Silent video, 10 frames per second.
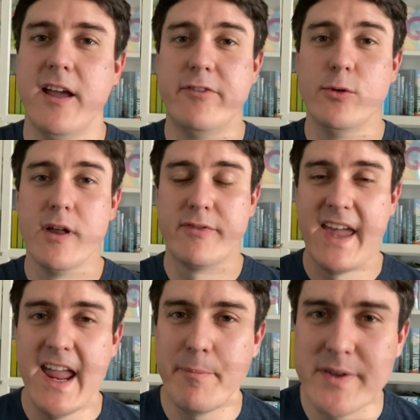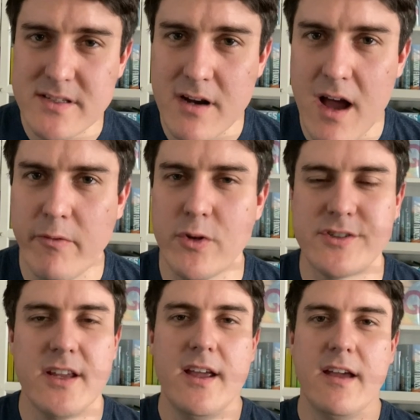If you love campus
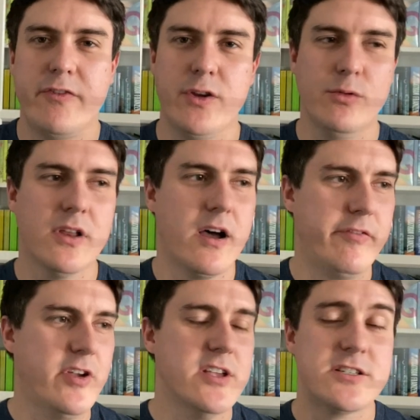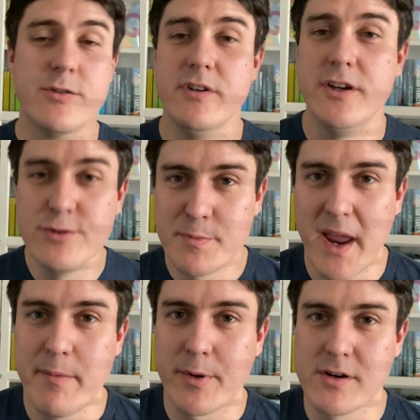novels, if you love student
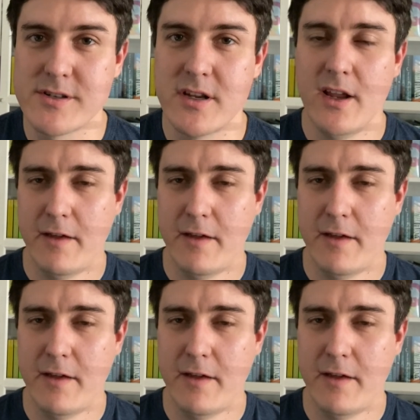newspapers,